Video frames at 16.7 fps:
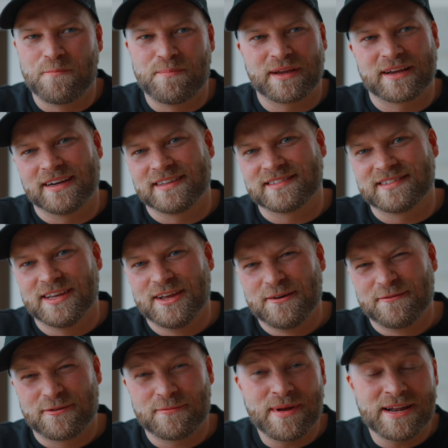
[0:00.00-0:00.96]
because
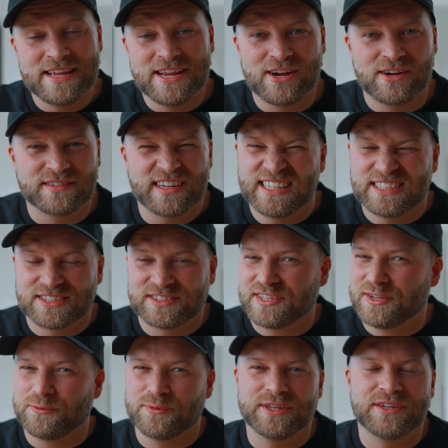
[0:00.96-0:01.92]
for many years I just
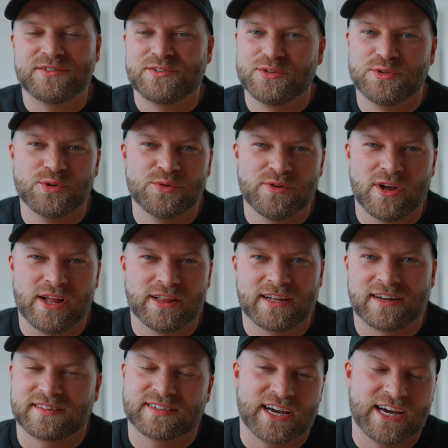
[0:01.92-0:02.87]
didn't really do a
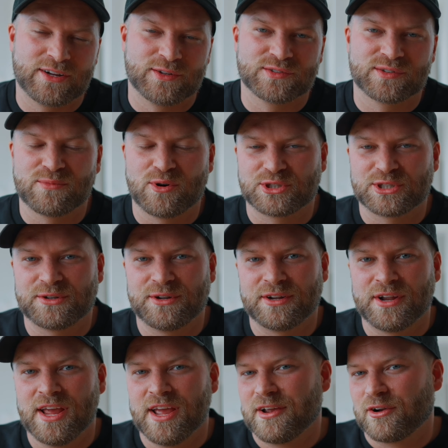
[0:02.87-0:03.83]
lot of titles or
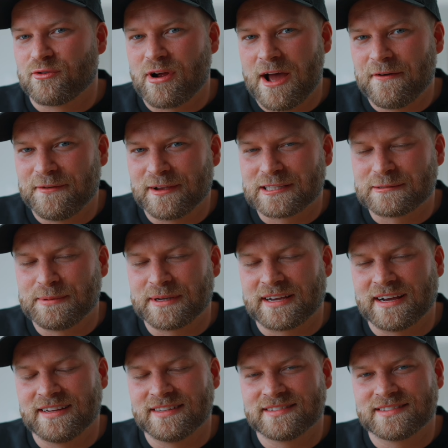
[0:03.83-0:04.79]
motion graphics
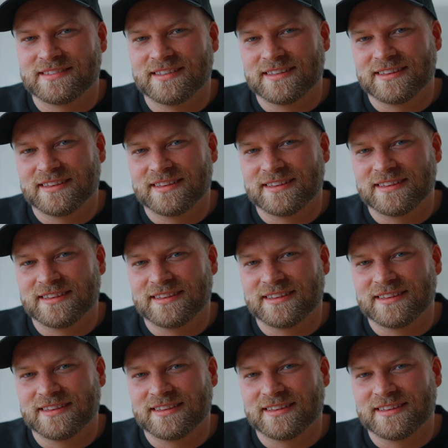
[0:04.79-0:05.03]
because,